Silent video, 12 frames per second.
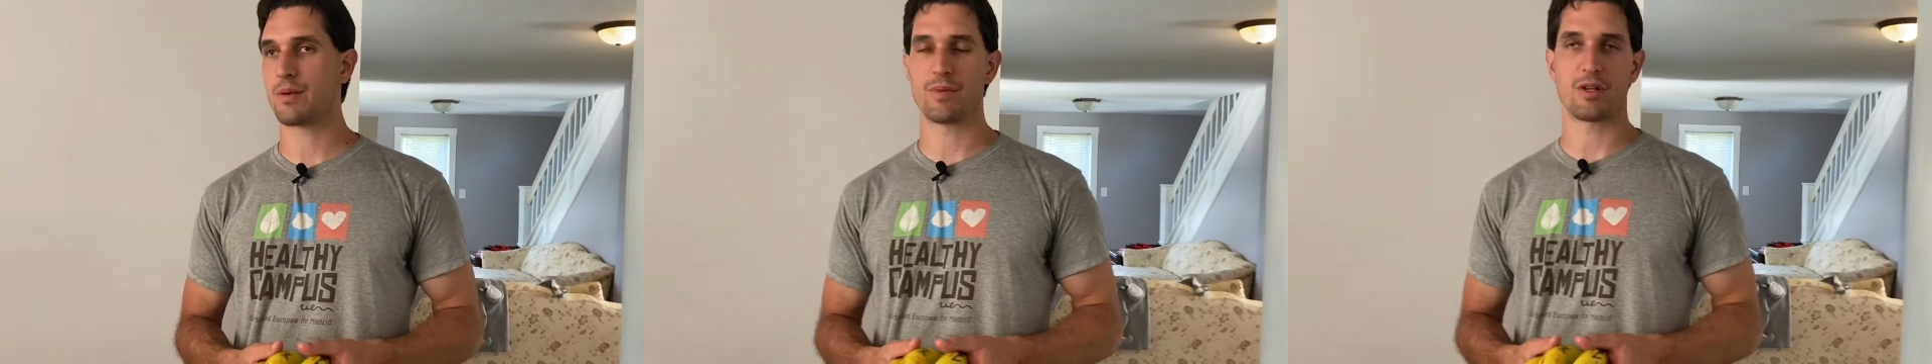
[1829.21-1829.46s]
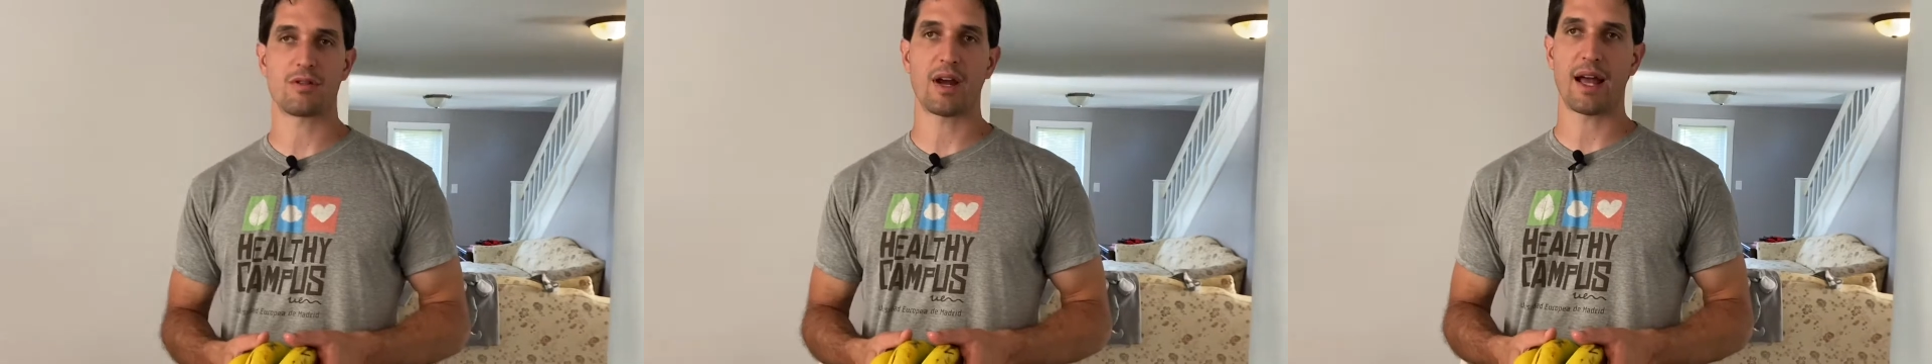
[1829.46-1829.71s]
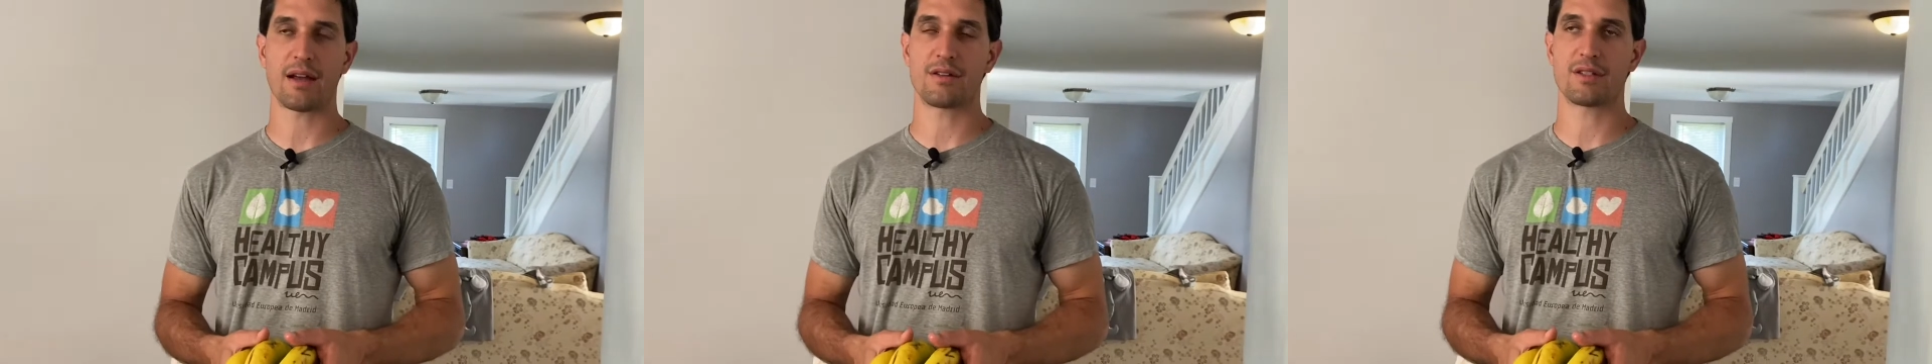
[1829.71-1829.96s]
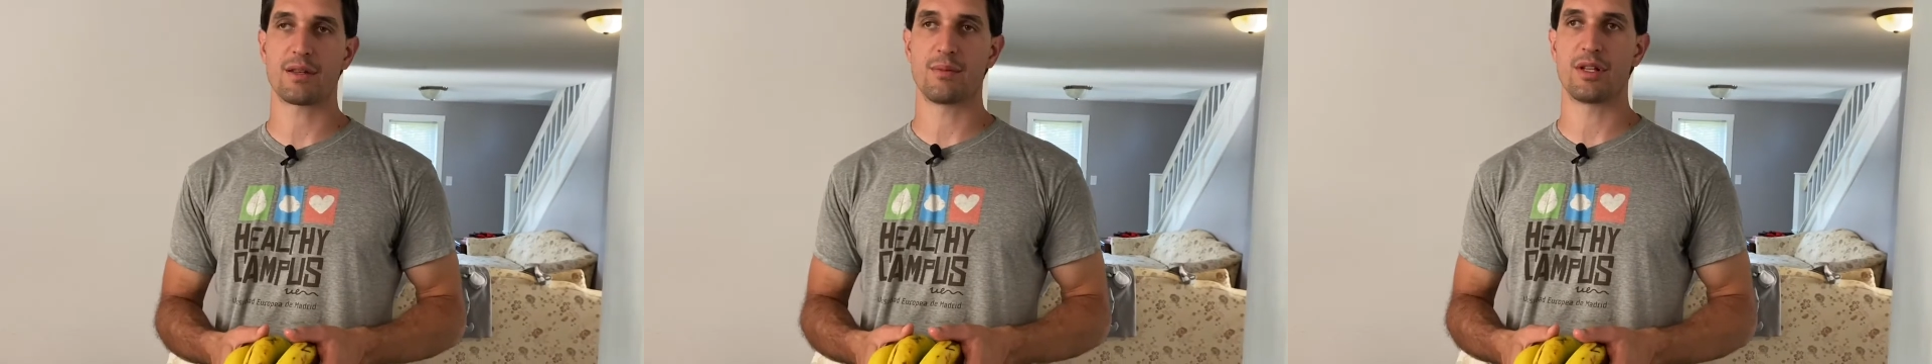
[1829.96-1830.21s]
of the
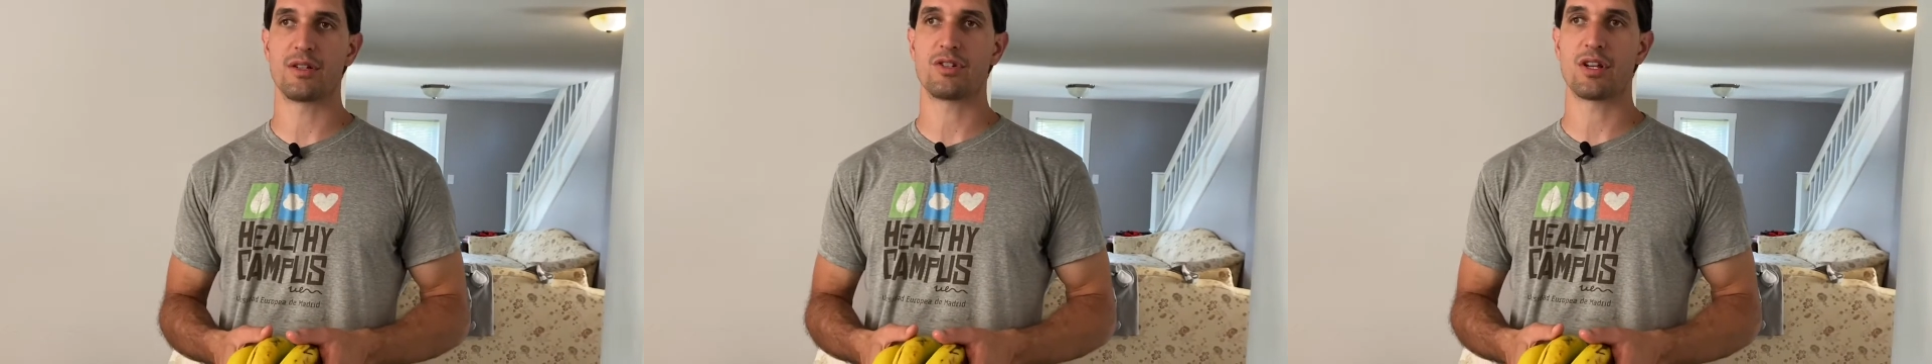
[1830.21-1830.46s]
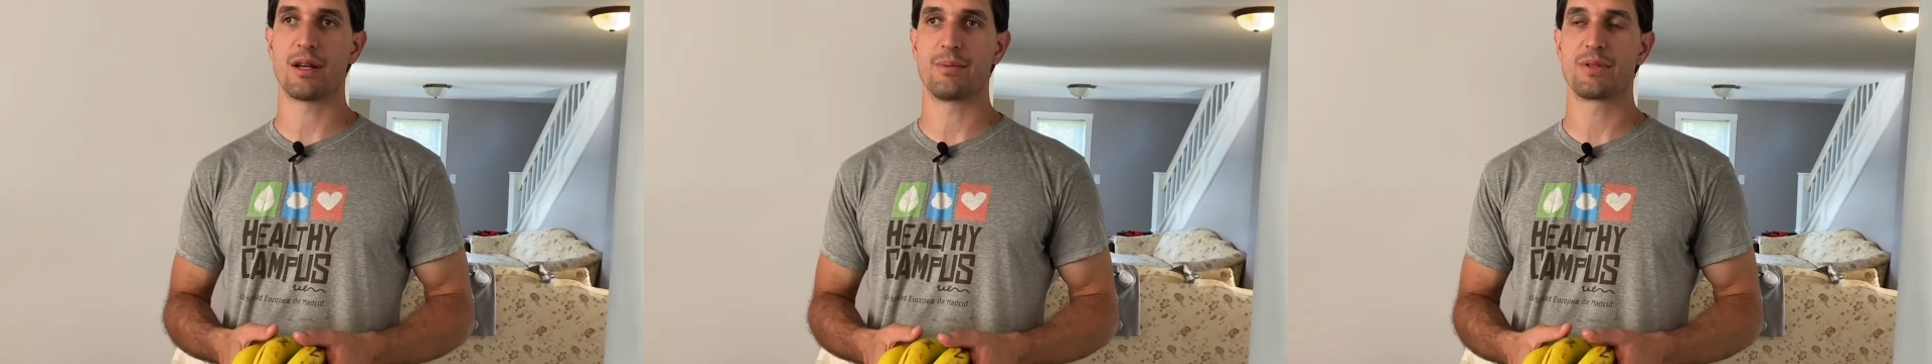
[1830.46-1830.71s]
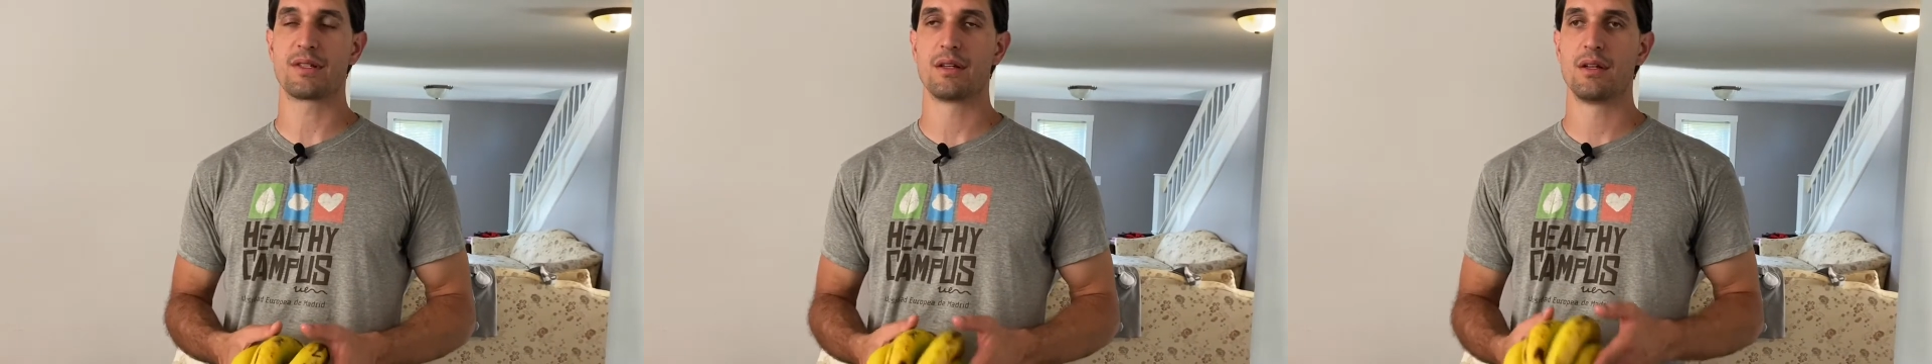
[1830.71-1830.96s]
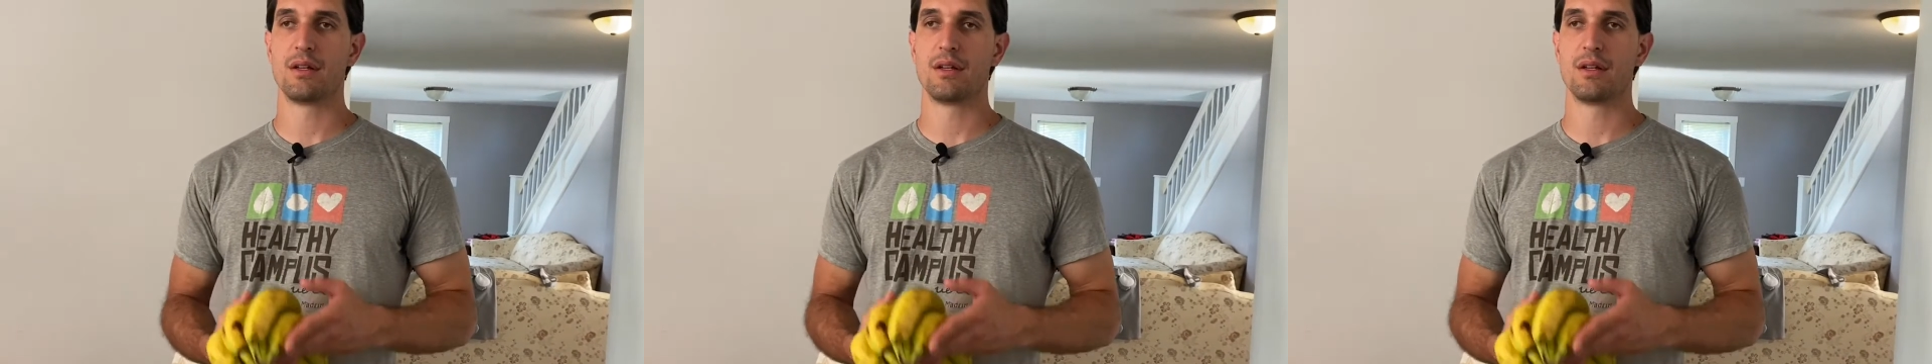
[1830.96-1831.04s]
crackers, some of the chips,